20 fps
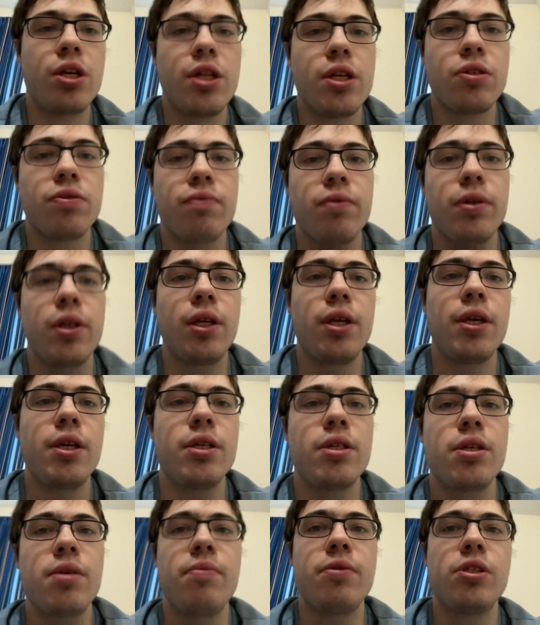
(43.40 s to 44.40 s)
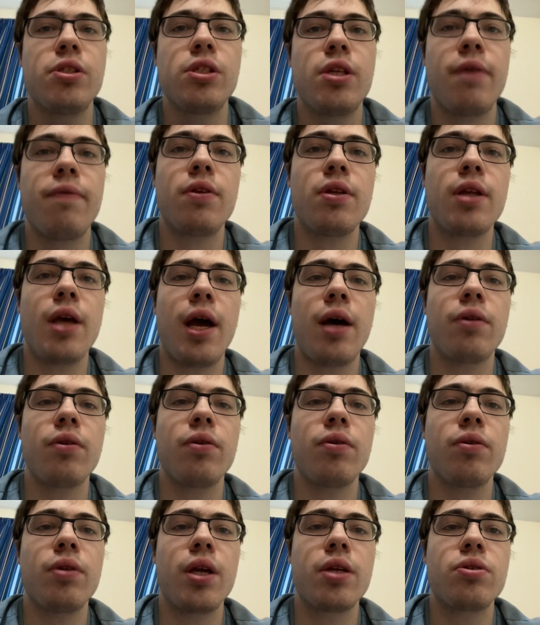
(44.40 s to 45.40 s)
It's really easy. We just have to
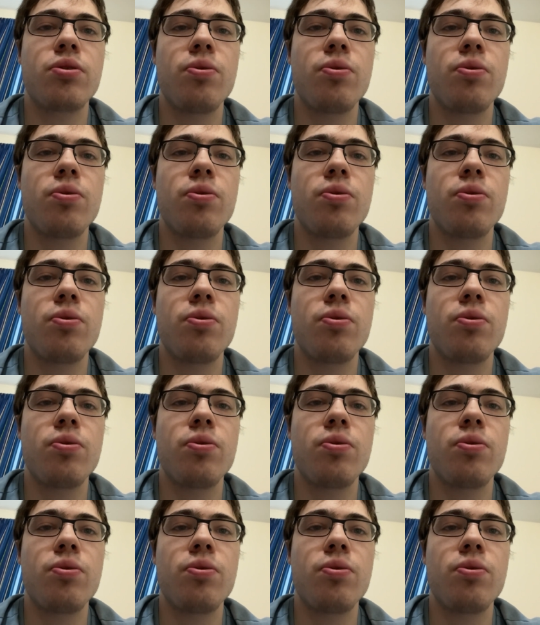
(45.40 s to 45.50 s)
download like 2